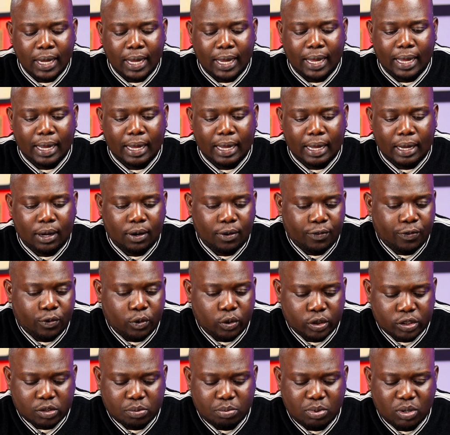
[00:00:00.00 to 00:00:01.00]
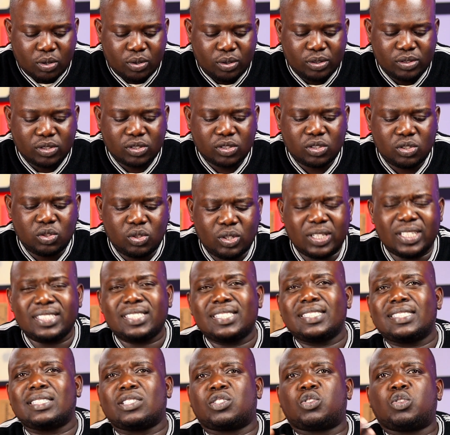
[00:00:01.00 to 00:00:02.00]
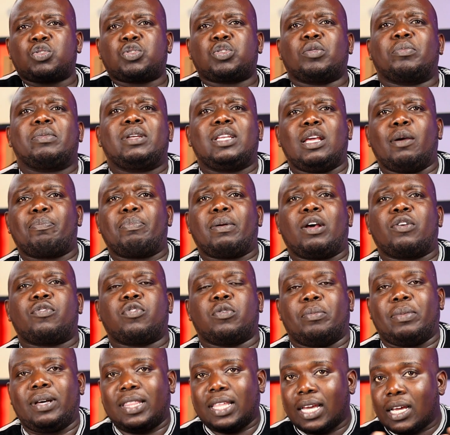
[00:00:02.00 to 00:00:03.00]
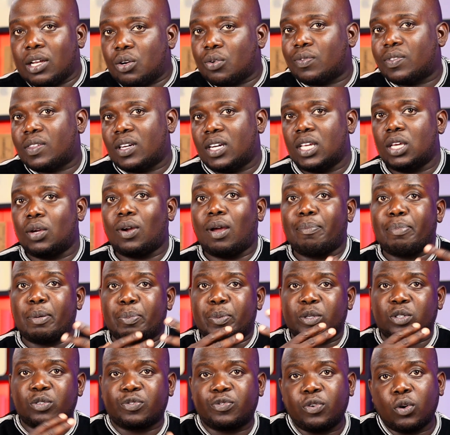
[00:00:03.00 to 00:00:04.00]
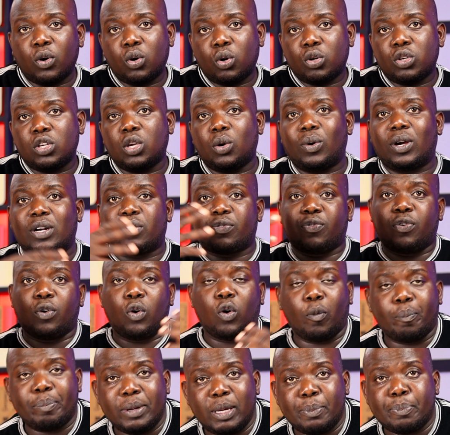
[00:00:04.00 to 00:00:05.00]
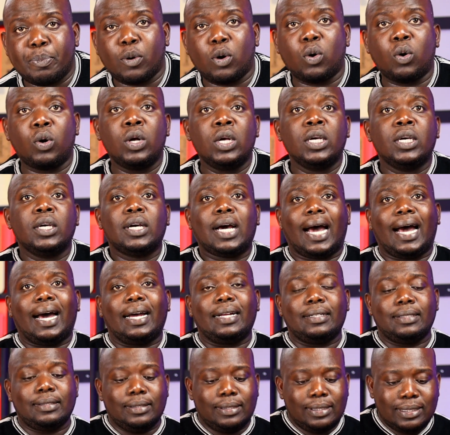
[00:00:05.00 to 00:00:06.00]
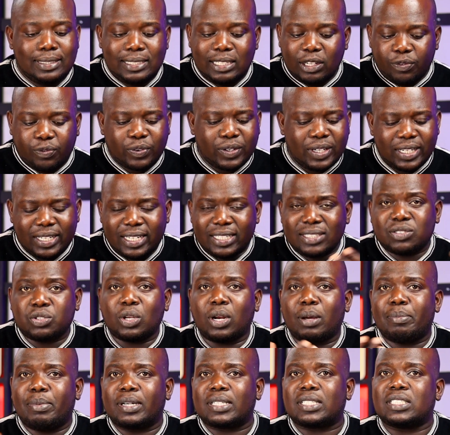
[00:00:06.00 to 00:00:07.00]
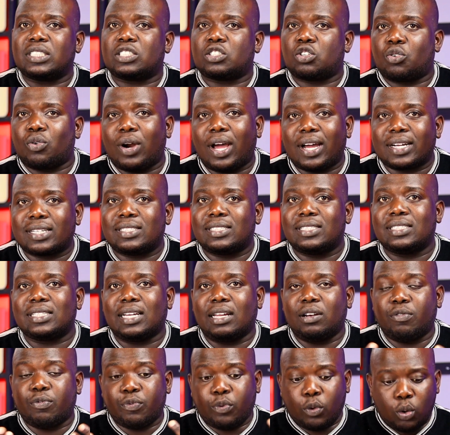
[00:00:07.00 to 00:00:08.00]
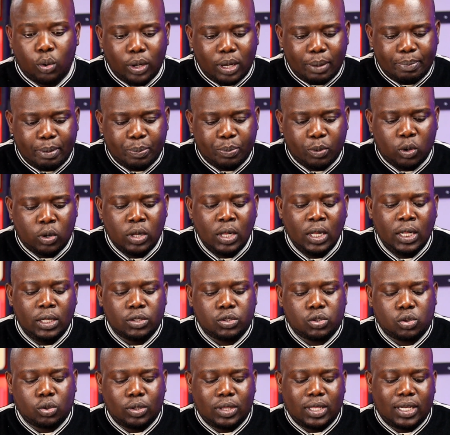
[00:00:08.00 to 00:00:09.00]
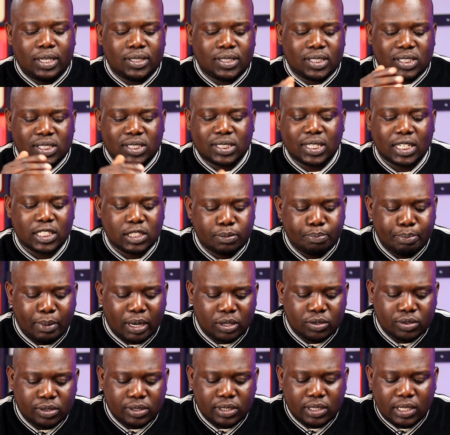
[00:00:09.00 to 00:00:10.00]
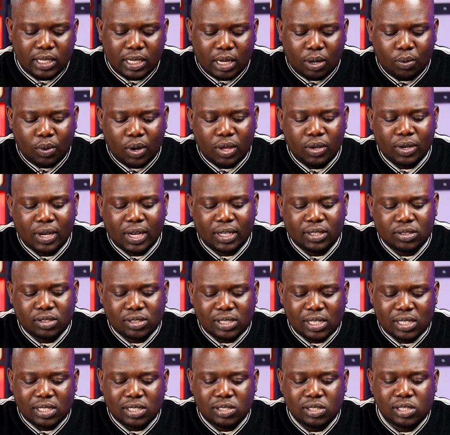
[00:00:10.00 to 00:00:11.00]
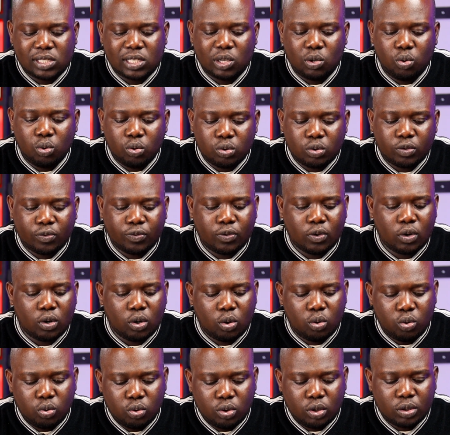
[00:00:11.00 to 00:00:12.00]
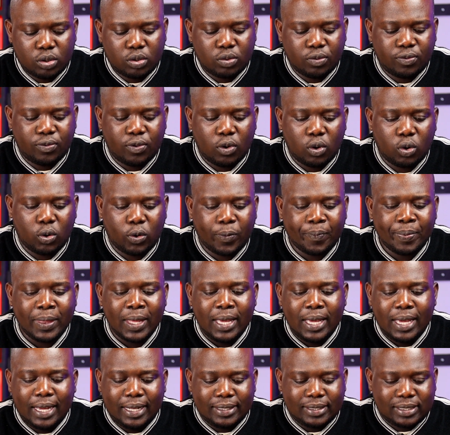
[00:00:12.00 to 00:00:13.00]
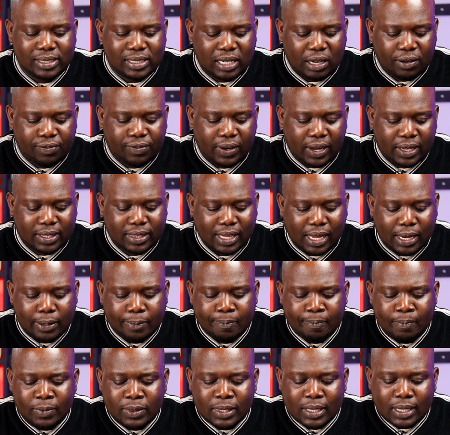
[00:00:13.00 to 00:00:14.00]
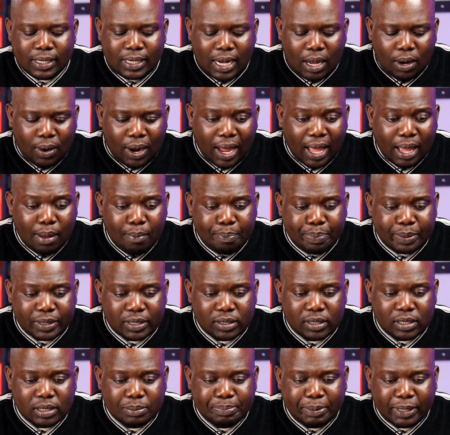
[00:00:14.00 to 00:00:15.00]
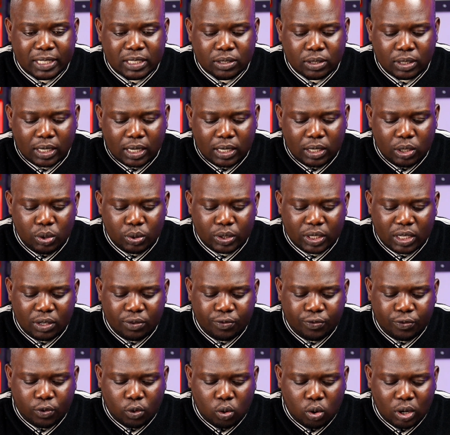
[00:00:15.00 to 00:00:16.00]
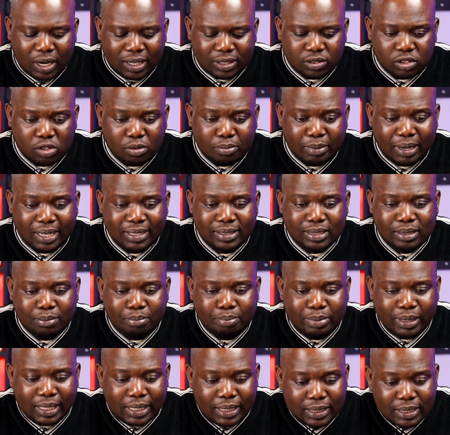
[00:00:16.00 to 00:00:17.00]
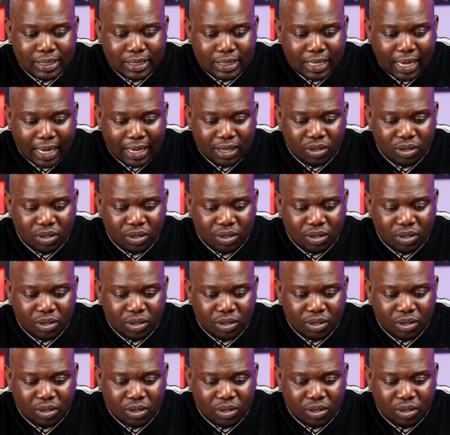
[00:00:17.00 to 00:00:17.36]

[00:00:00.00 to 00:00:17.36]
Of course, because it is a social media platform. At the end of the day, you want people to follow you, want to follow people, and definitely it's all about interacting and following people. So there is a search button here where you can search and see who to follow, who not to follow, and stuff like that. Now, I am particularly looking for customizability.